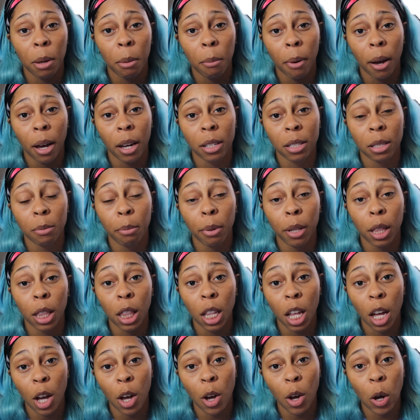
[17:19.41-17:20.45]
box
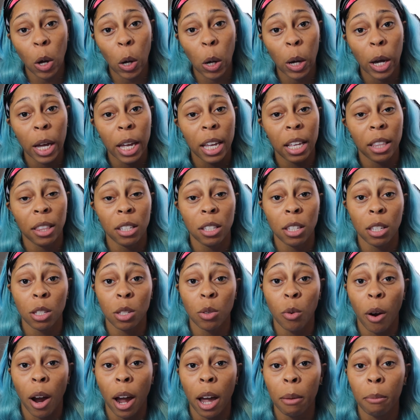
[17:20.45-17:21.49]
below. Hit the
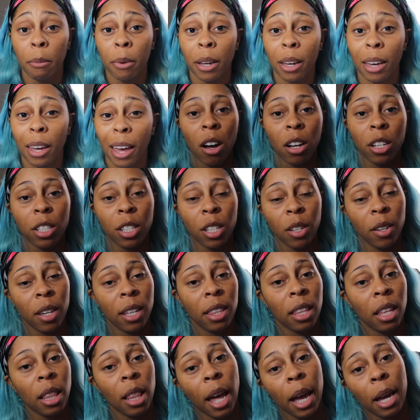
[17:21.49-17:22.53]
subscribe button, also
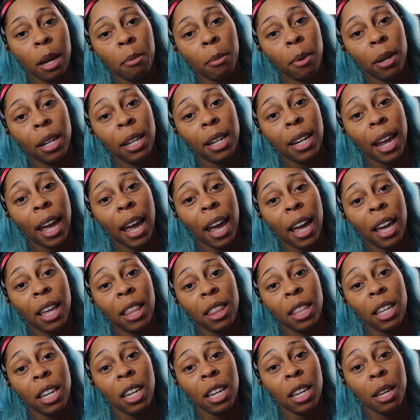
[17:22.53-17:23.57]
hit the like button
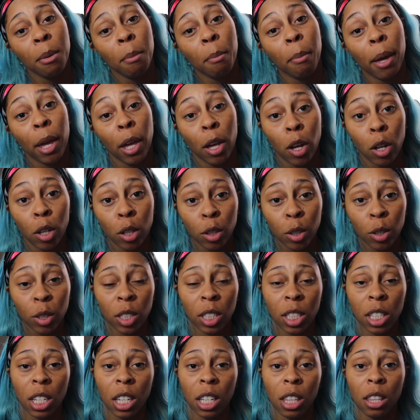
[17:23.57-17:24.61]
and the bell
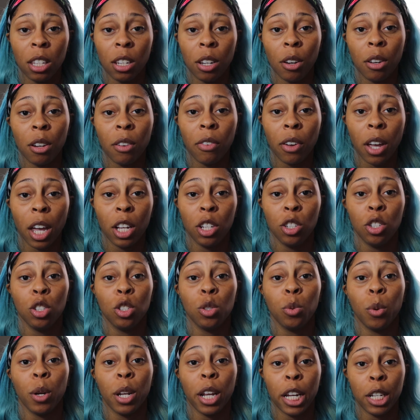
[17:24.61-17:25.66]
to get the
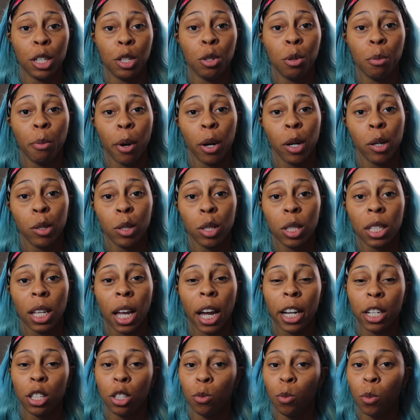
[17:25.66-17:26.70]
notifications when I do post.
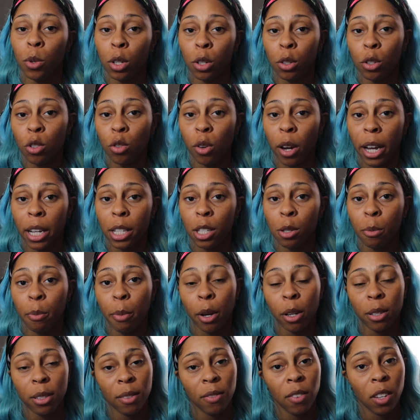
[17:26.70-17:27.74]
I will try to
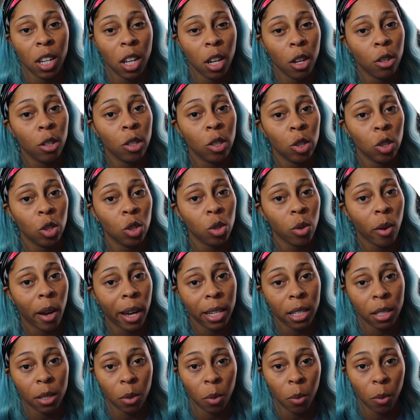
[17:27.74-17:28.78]
post videos
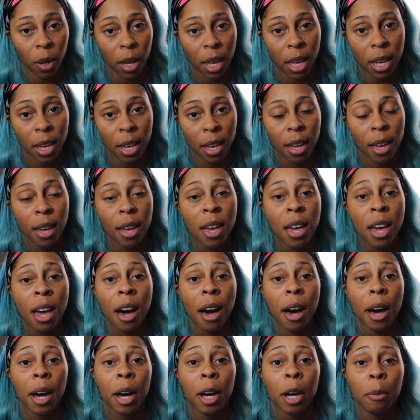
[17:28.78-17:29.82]
twice a week.
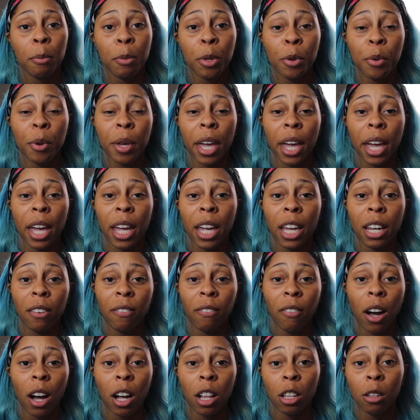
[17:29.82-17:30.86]
You can
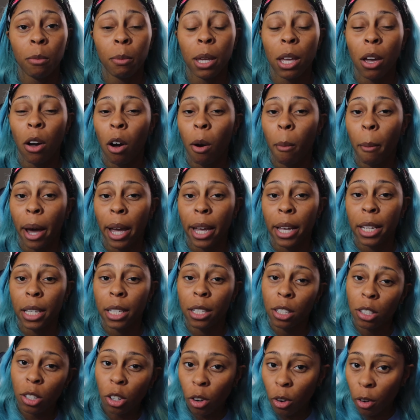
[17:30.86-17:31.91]
follow me on my
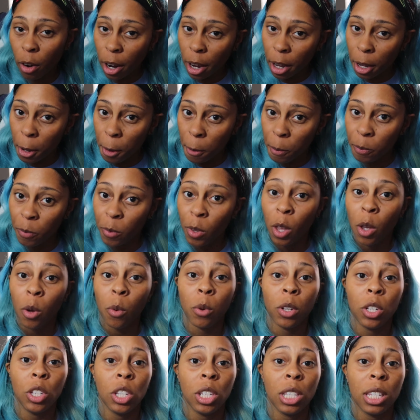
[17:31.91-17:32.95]
Instagram,
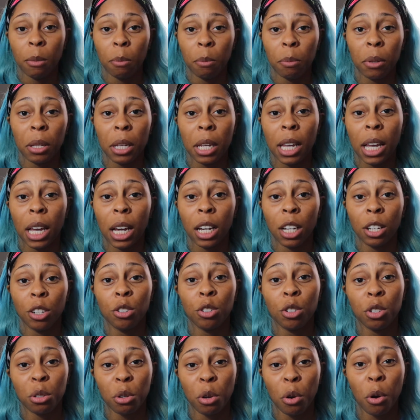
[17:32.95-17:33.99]
which is
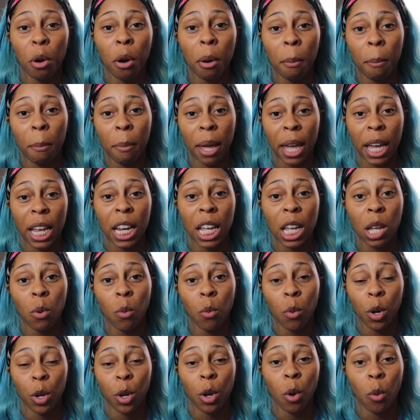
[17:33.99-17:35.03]

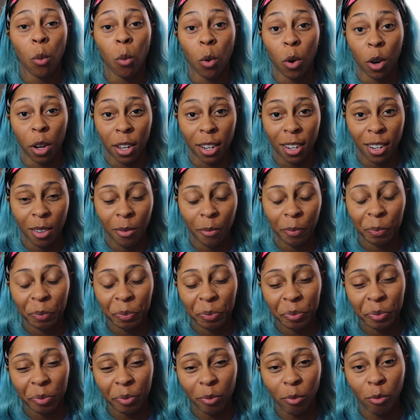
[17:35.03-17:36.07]
simply_Betty101.
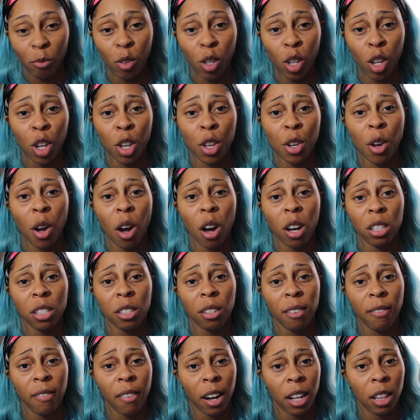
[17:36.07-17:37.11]
You can
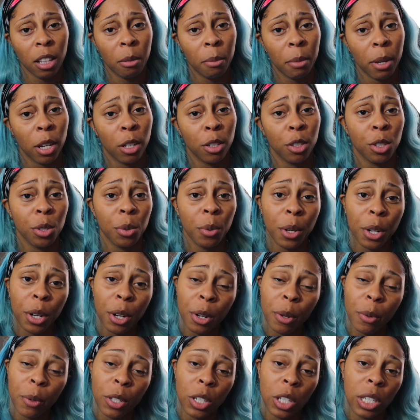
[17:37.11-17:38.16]
also follow me on
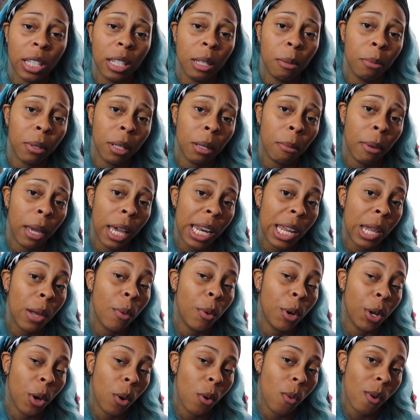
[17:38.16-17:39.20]
Twitter, which is simply
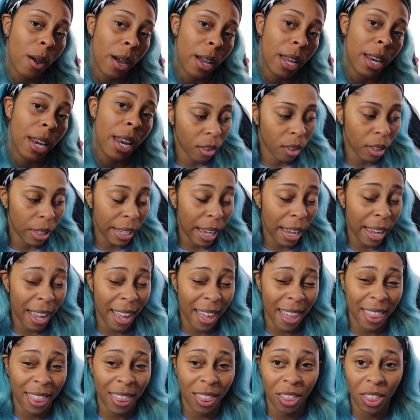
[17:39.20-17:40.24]
Betty101.
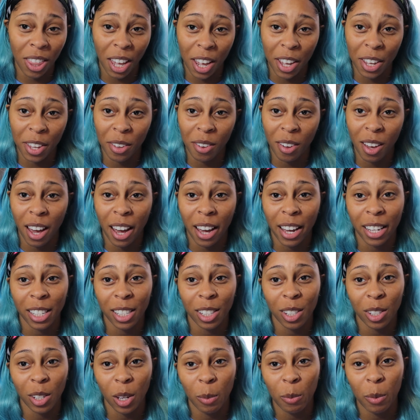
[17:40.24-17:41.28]
And thank you guys
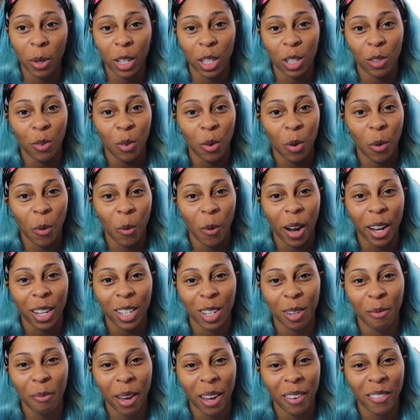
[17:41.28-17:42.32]
so much for
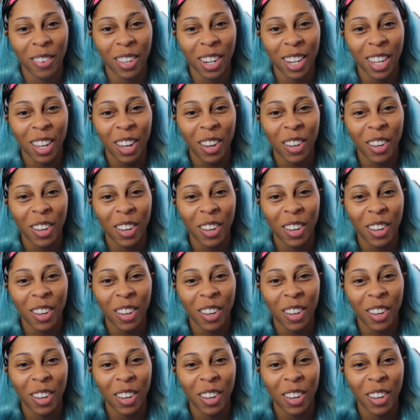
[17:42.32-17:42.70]
watching my video.